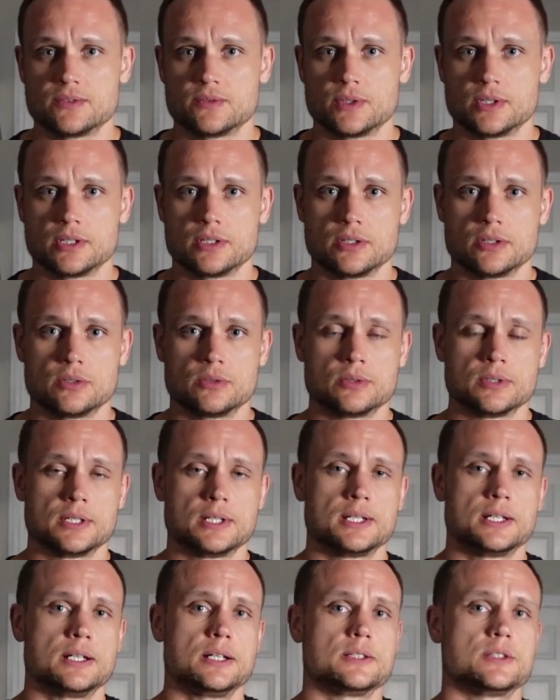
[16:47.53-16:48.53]
video.
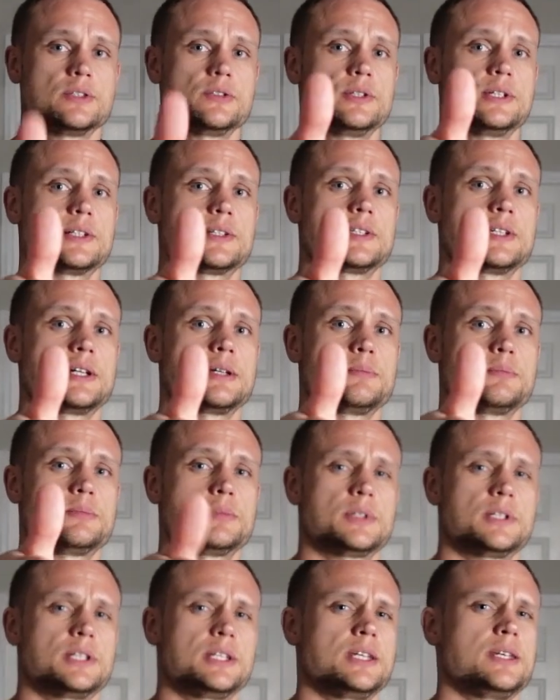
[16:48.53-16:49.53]
Until next time,
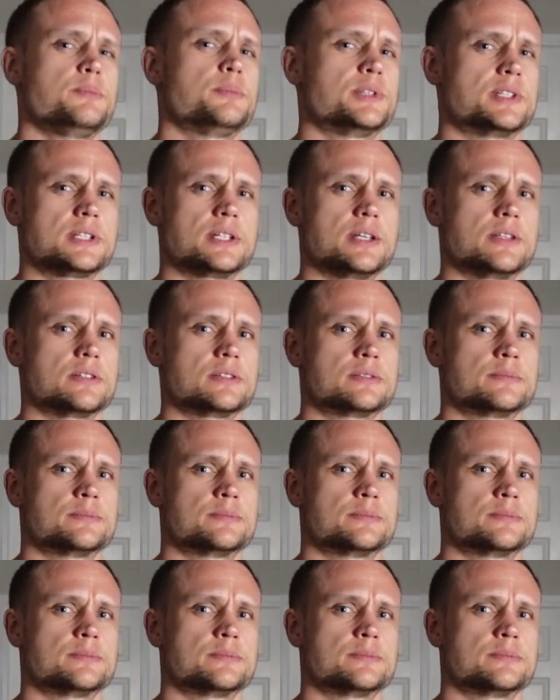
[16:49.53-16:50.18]
keep it together.